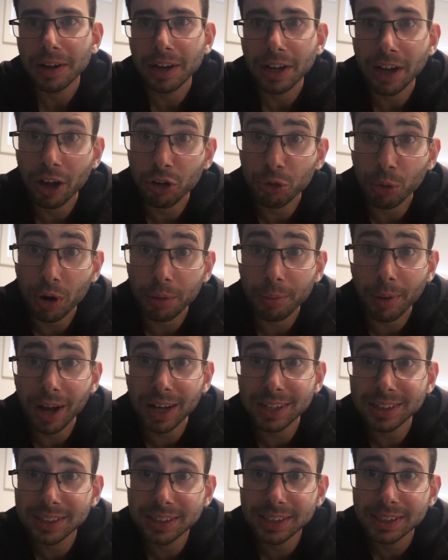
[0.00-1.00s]
Guys wearing
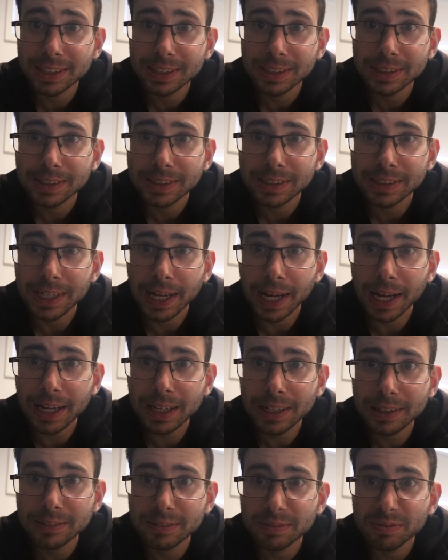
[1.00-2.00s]
masks, yeah.
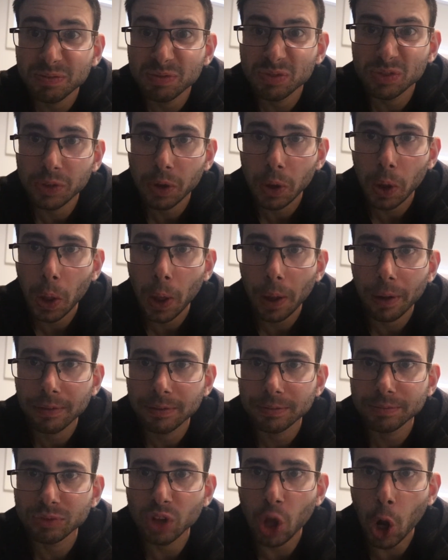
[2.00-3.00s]

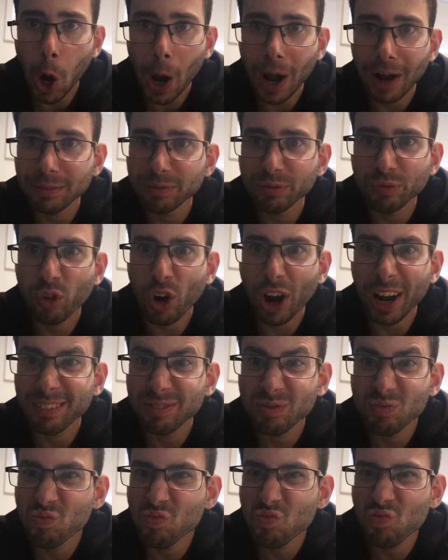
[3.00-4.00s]
Ah,
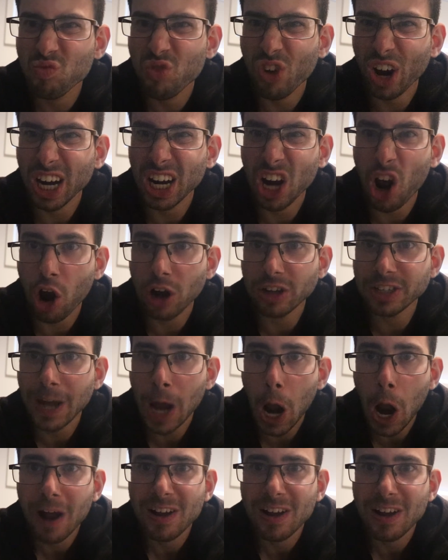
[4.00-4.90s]
freaking nose.